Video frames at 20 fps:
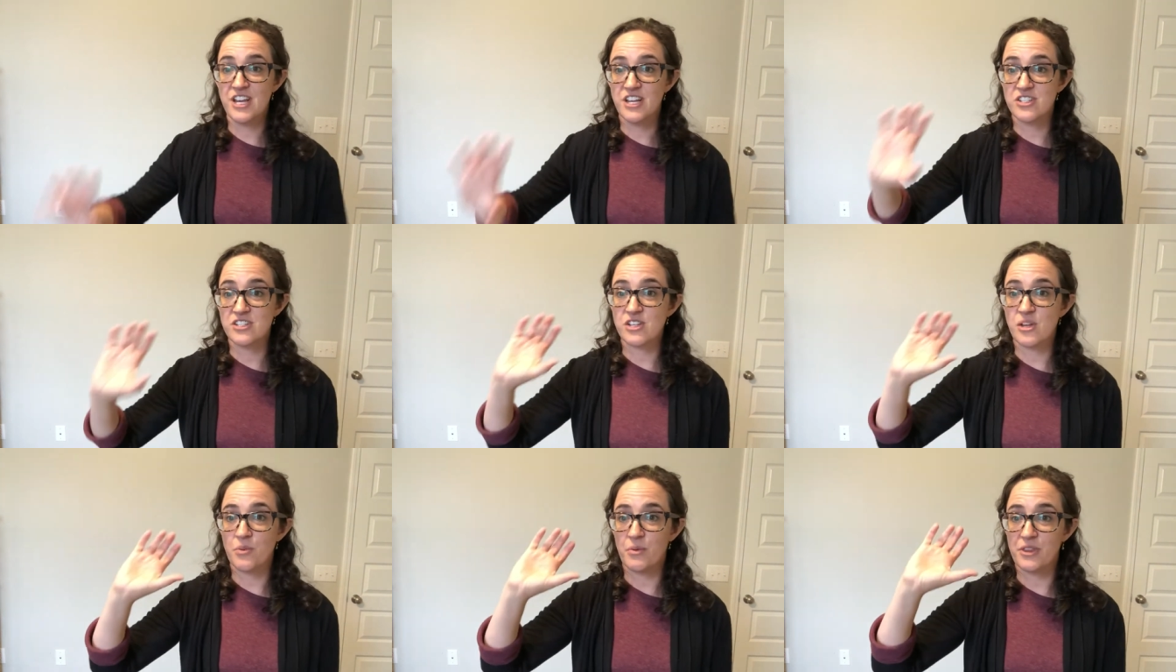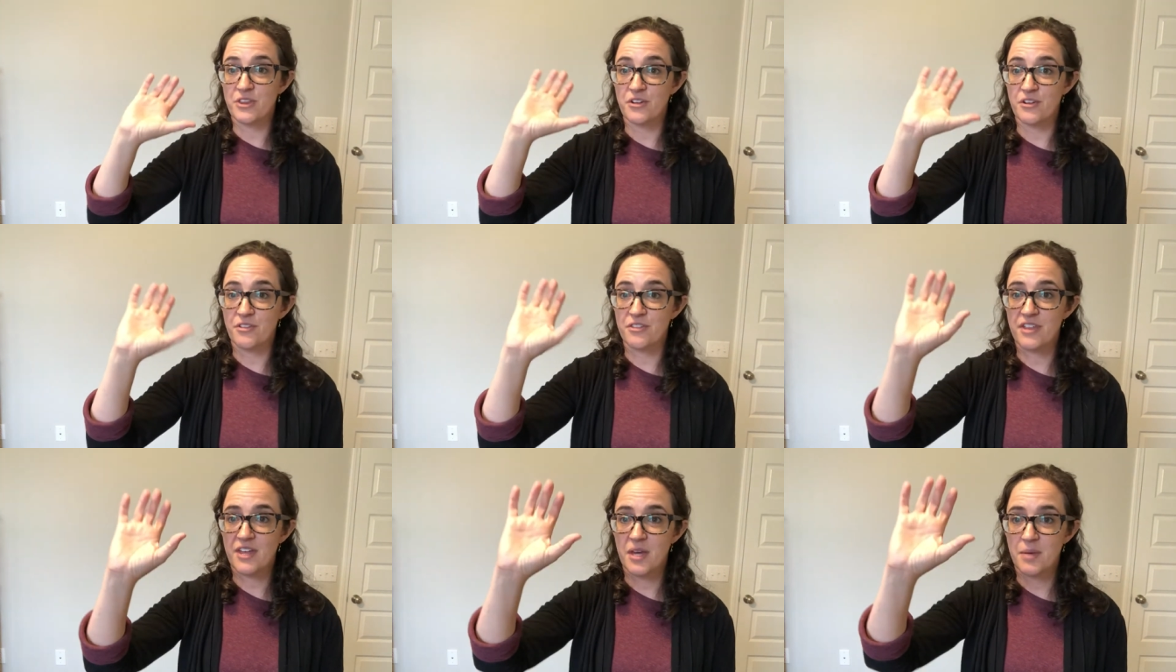So with your
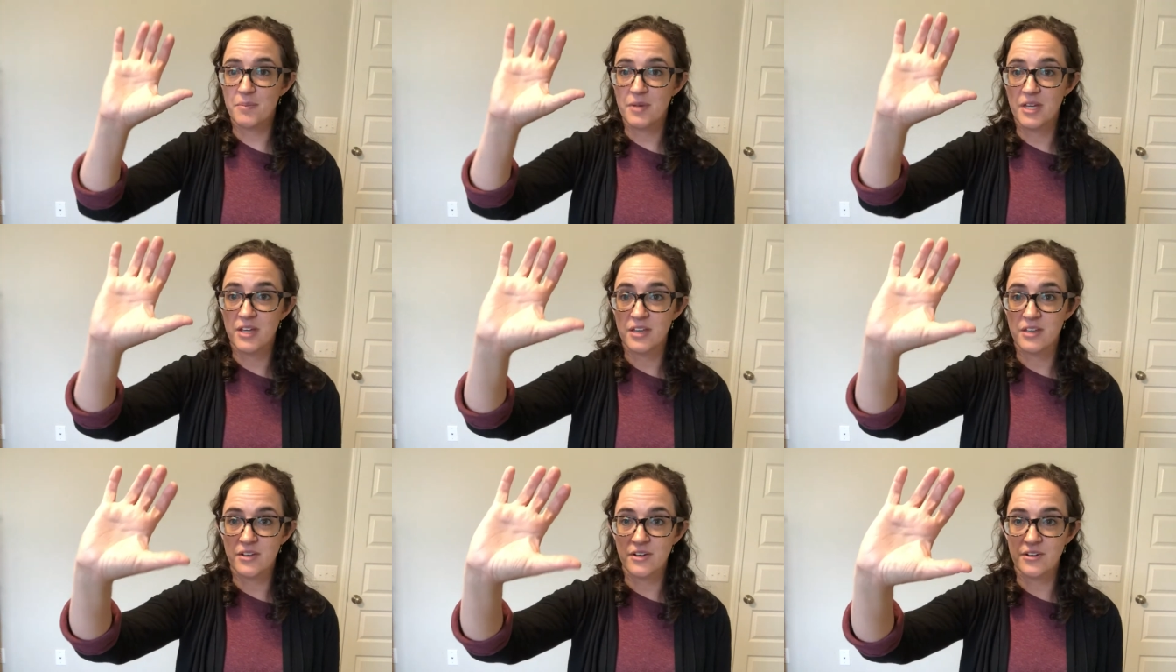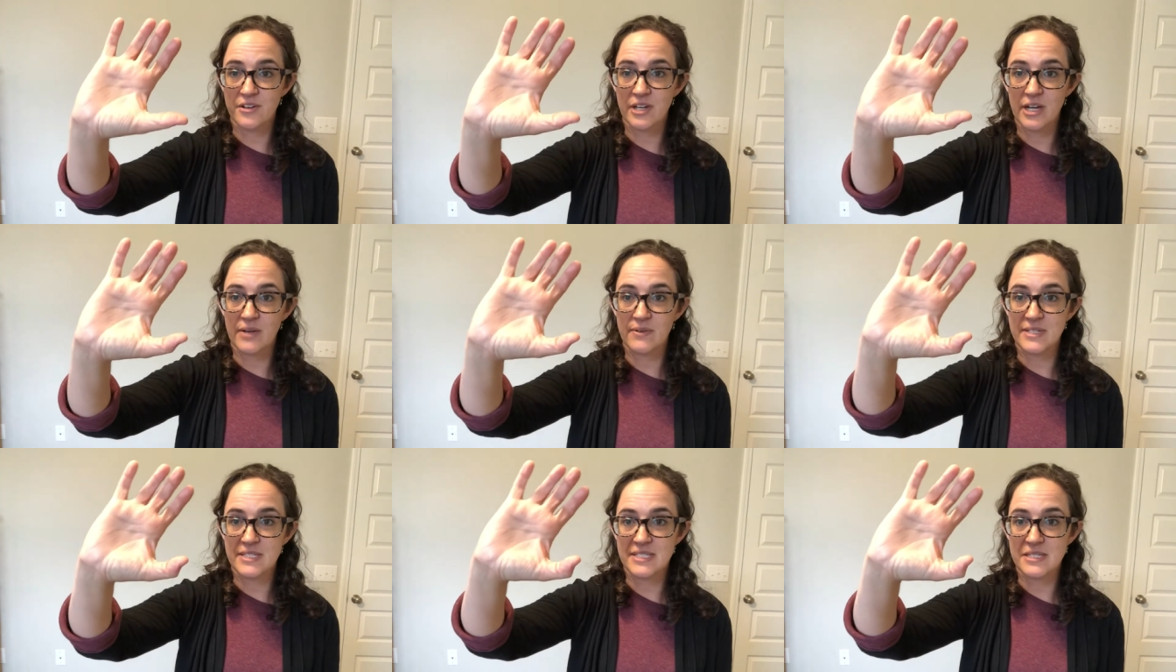thumb, you're
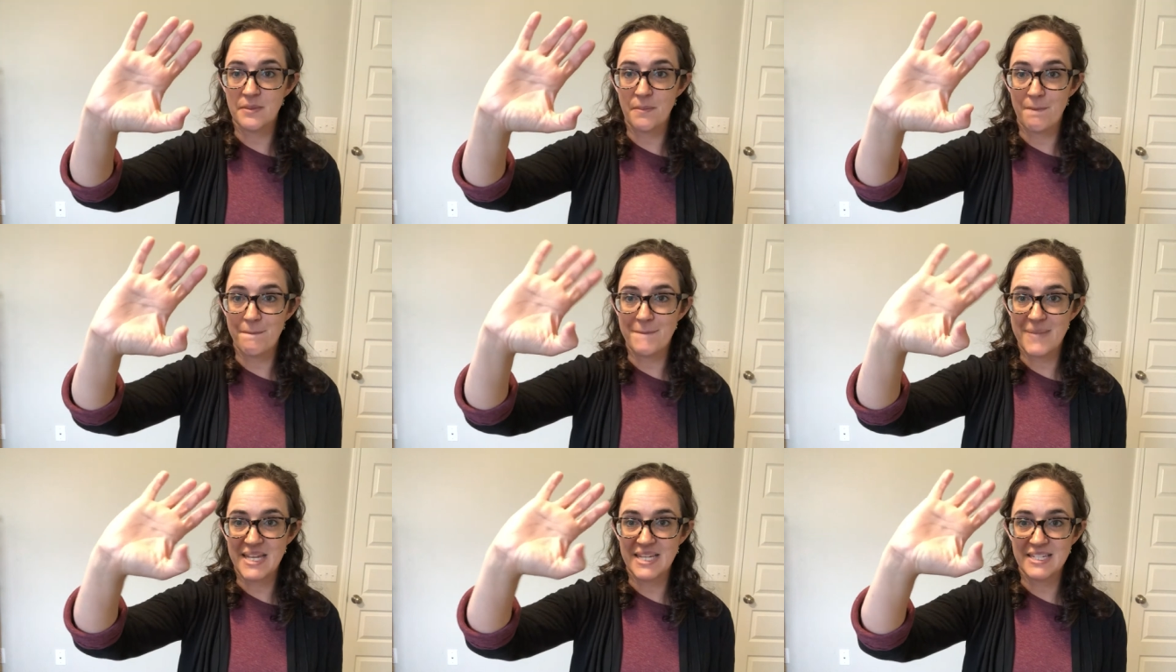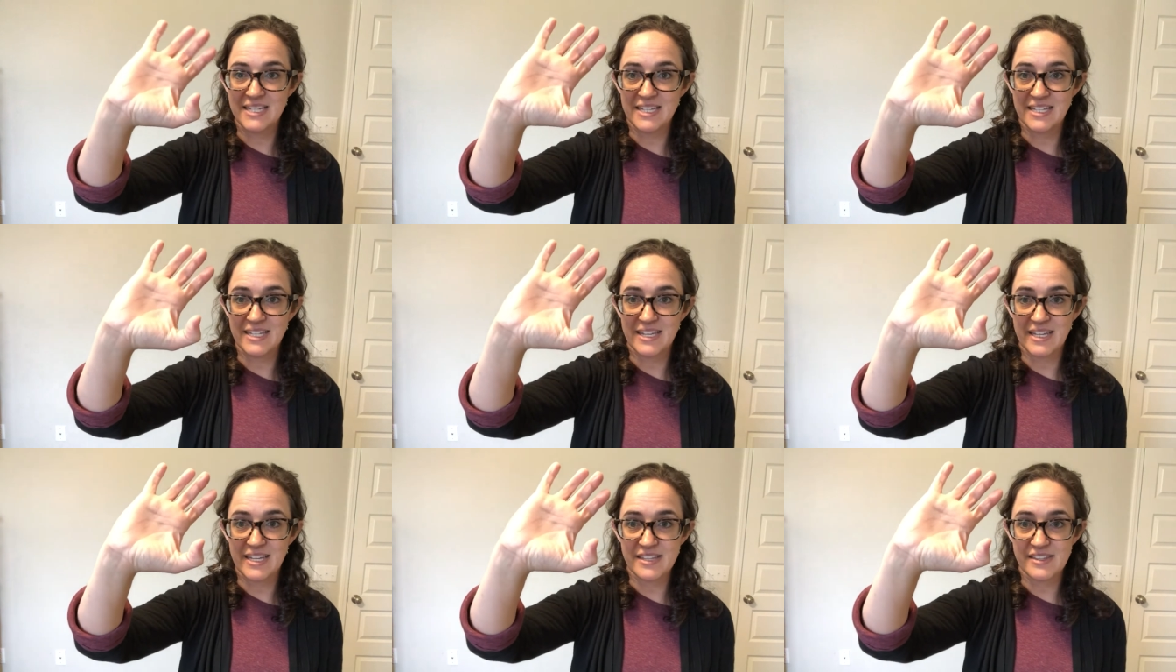going to bend
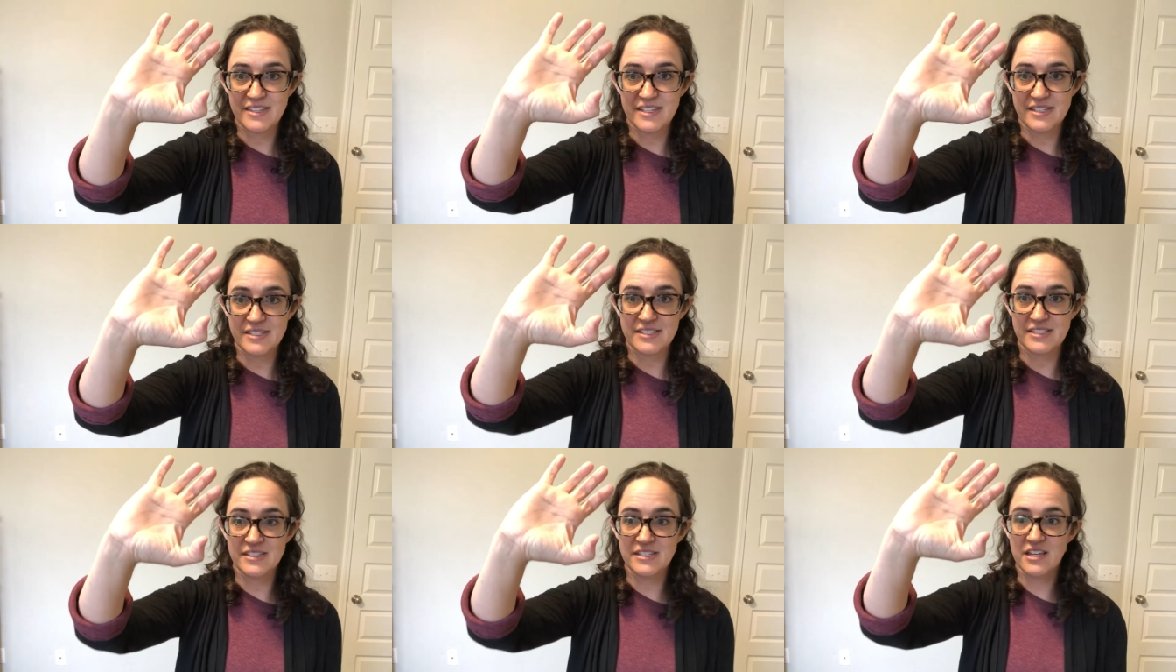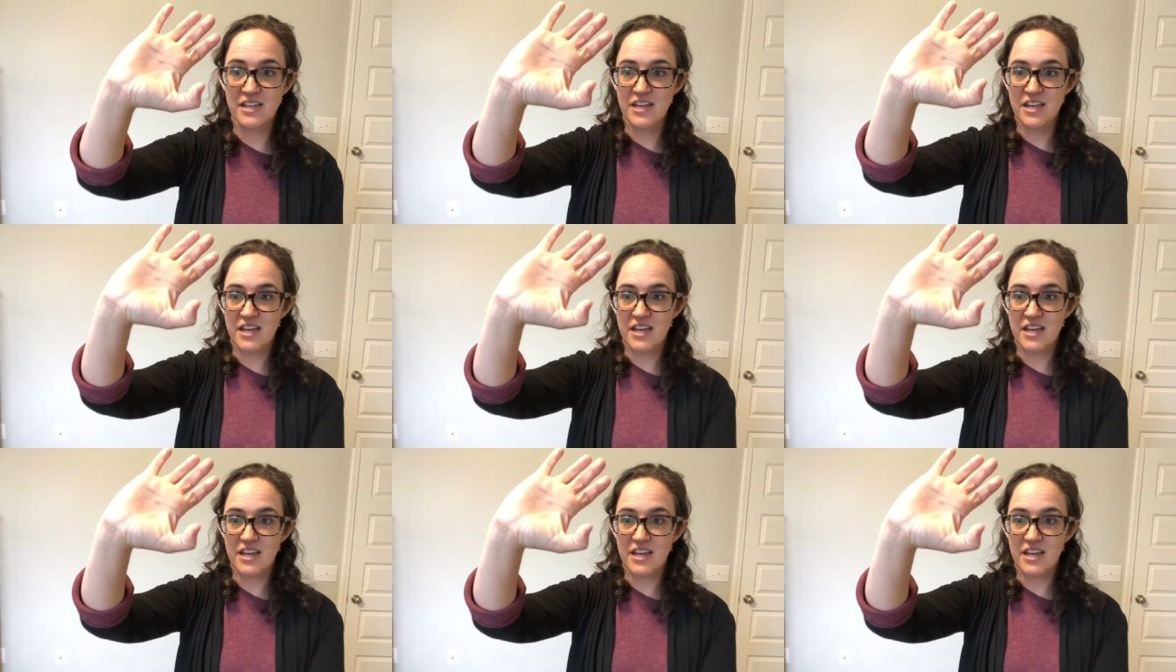it like this.